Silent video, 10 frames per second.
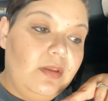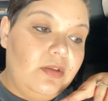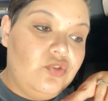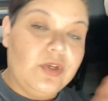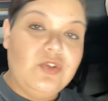
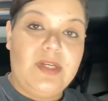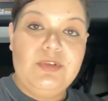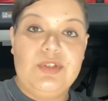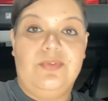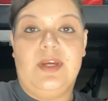truck
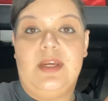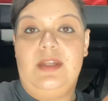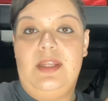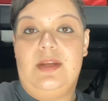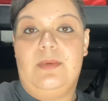drivers are fucking
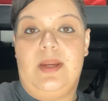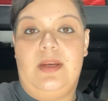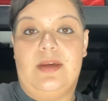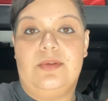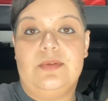needed right
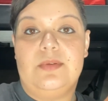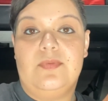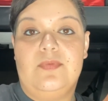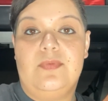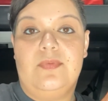now.
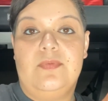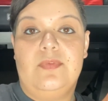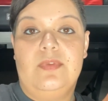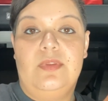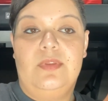
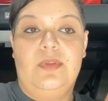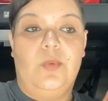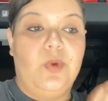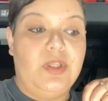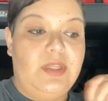
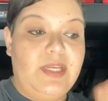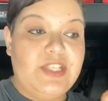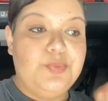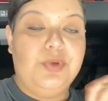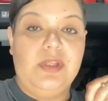We're
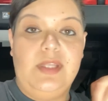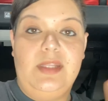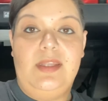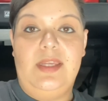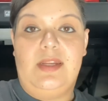desperately
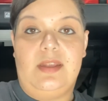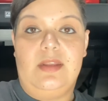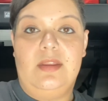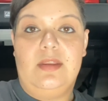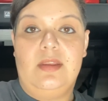needed.
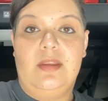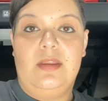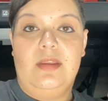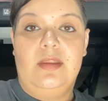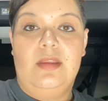
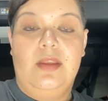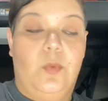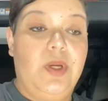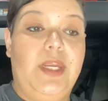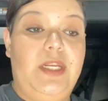
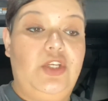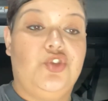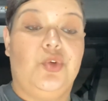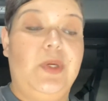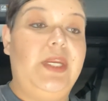We're getting
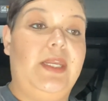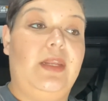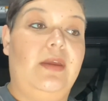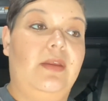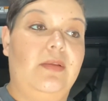
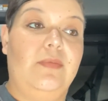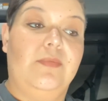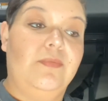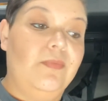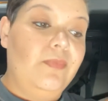treated
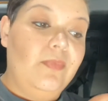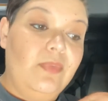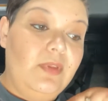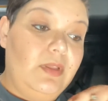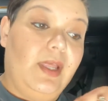
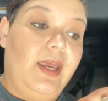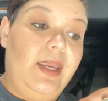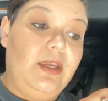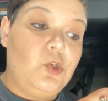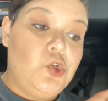
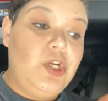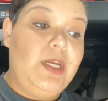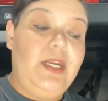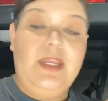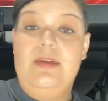like
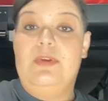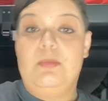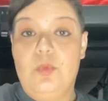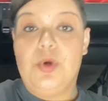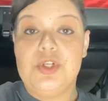shit
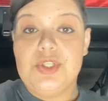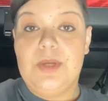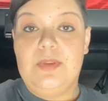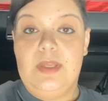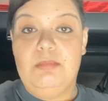even more
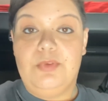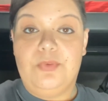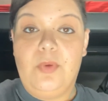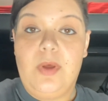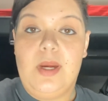so than
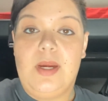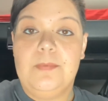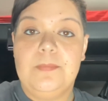before.